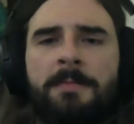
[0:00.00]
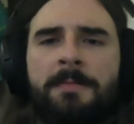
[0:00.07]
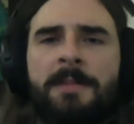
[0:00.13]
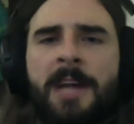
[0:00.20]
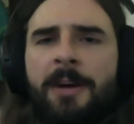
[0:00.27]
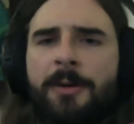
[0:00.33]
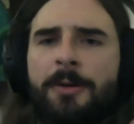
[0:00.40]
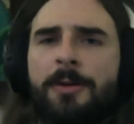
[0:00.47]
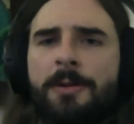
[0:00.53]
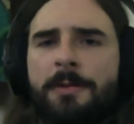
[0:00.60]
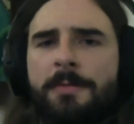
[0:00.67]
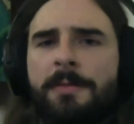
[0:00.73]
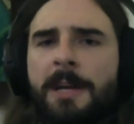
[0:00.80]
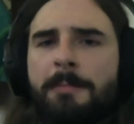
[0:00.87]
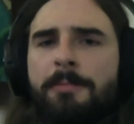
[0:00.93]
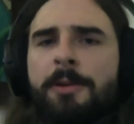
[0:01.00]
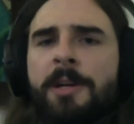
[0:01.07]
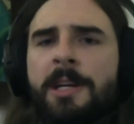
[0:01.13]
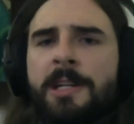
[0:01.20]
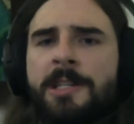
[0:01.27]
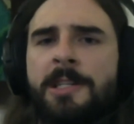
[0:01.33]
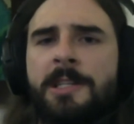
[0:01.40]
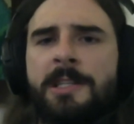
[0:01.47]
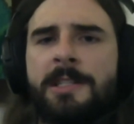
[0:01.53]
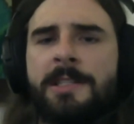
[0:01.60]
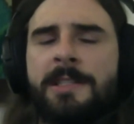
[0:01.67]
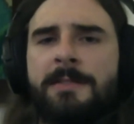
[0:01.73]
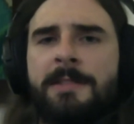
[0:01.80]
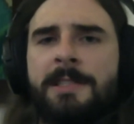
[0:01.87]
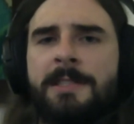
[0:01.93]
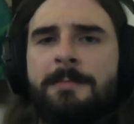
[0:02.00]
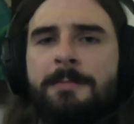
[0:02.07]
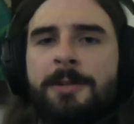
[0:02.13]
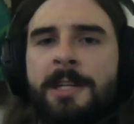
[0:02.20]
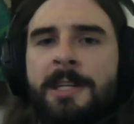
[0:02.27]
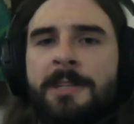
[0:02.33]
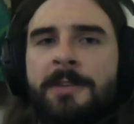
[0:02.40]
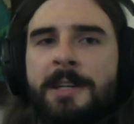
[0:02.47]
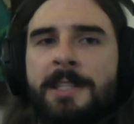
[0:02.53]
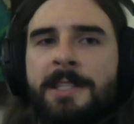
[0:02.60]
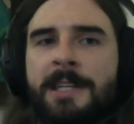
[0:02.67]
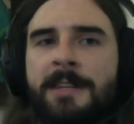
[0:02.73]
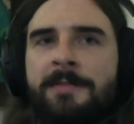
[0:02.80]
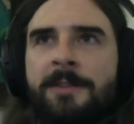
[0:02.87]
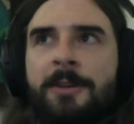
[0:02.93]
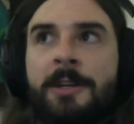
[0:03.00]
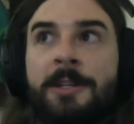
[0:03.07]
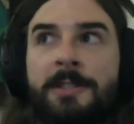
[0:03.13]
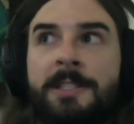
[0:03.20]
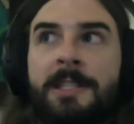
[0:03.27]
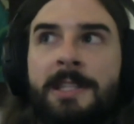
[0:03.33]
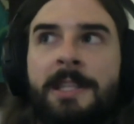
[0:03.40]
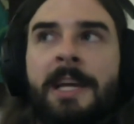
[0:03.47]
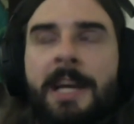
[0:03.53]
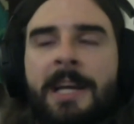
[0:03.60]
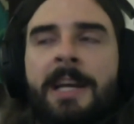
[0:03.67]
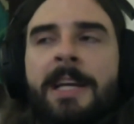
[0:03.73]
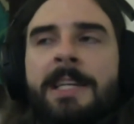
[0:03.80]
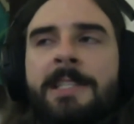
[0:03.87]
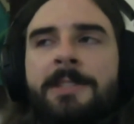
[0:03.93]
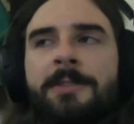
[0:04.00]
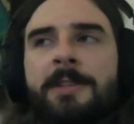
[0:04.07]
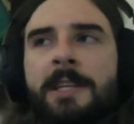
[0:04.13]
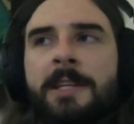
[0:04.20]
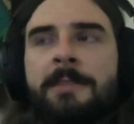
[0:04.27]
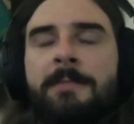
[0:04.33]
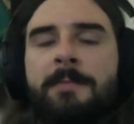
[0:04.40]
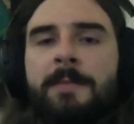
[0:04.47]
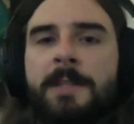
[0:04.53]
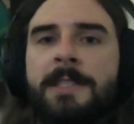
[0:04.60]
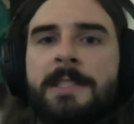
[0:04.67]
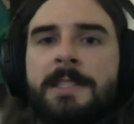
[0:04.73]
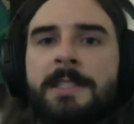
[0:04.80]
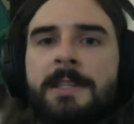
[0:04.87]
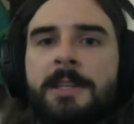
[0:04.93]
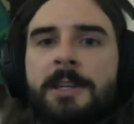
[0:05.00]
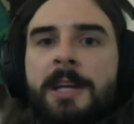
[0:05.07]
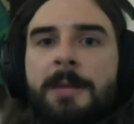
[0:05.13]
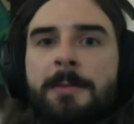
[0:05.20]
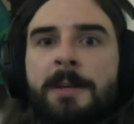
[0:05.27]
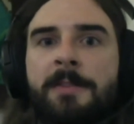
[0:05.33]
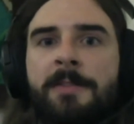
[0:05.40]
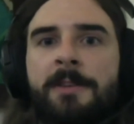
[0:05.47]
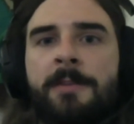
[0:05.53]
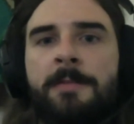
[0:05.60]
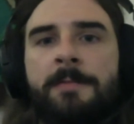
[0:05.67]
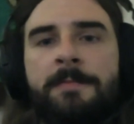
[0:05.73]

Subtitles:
That whole like bridge is pretty interesting. If you're interested in that kind of history, then this is a good AP for you.